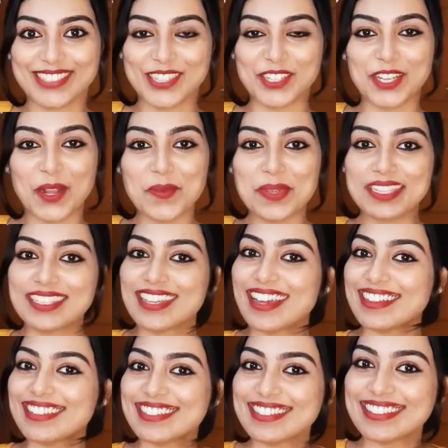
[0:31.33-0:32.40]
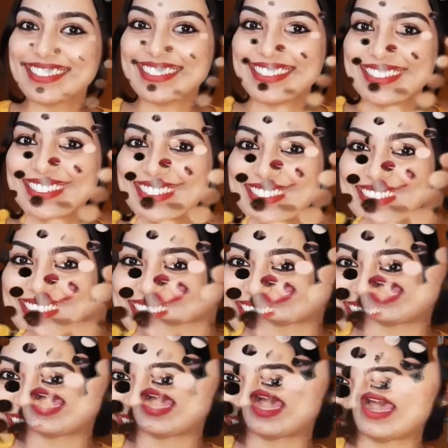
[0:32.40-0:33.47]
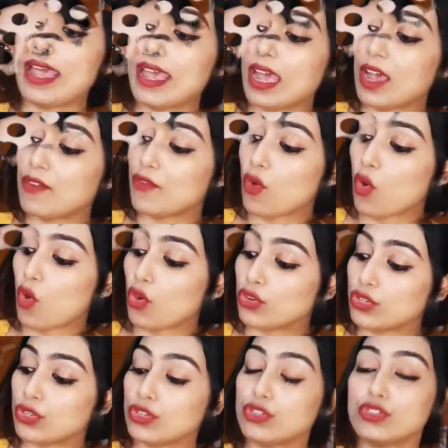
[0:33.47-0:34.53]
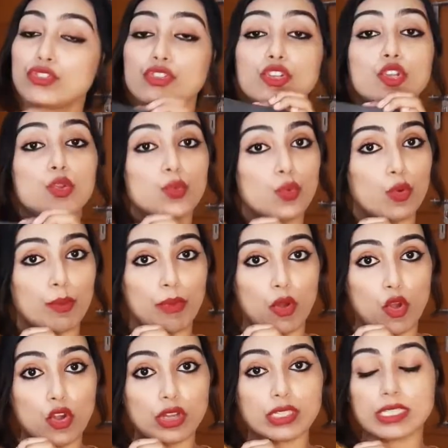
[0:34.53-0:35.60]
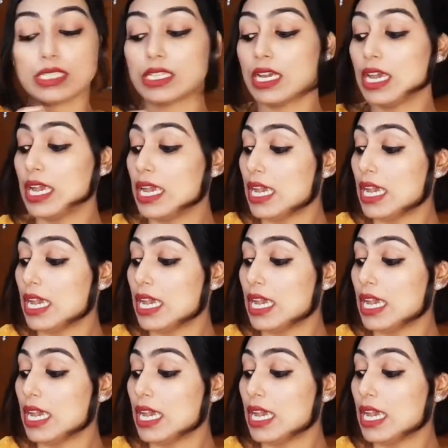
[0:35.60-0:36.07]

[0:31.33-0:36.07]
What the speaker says: So shall we start? I have ordered the Lujo Box.